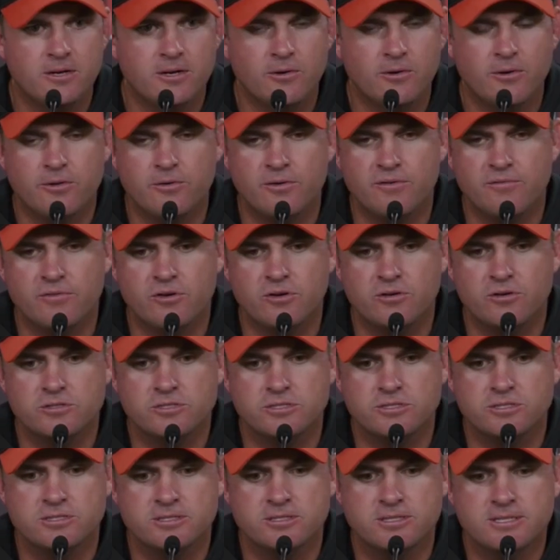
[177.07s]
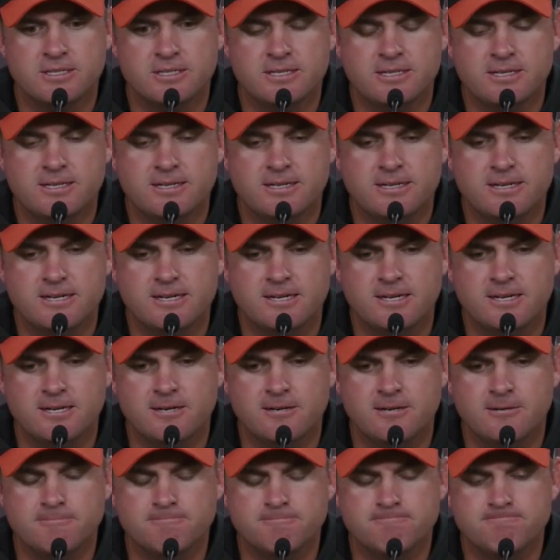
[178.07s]
know, on the reverse,
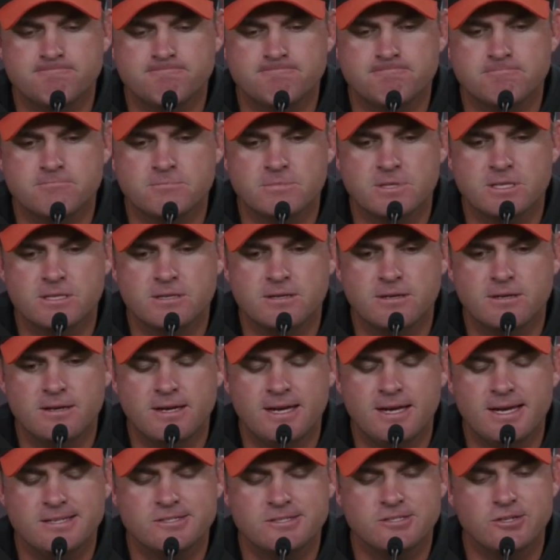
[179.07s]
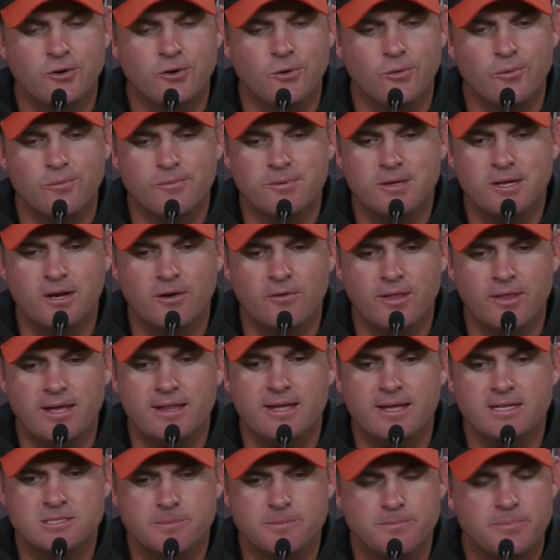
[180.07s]
um, and so you know that that's a